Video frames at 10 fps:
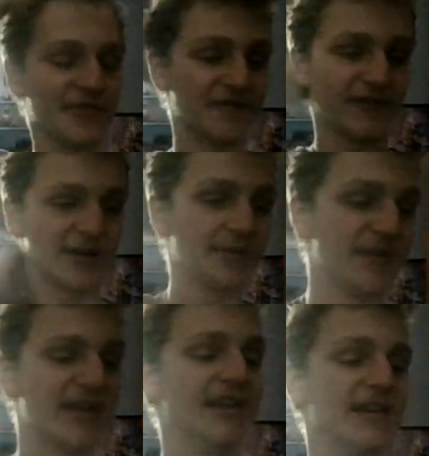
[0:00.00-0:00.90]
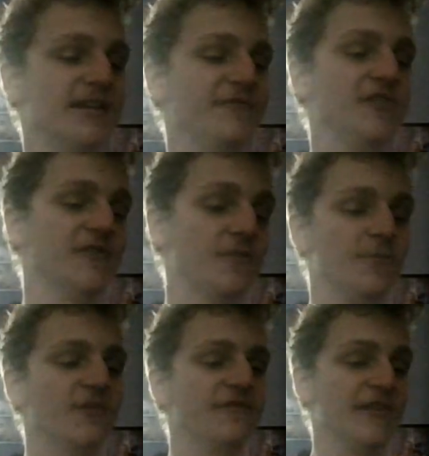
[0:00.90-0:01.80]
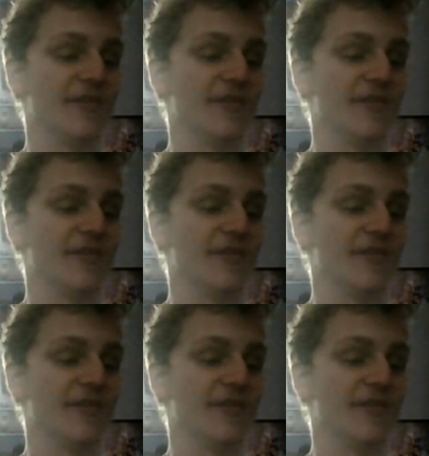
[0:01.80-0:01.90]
the very beginning of this movie.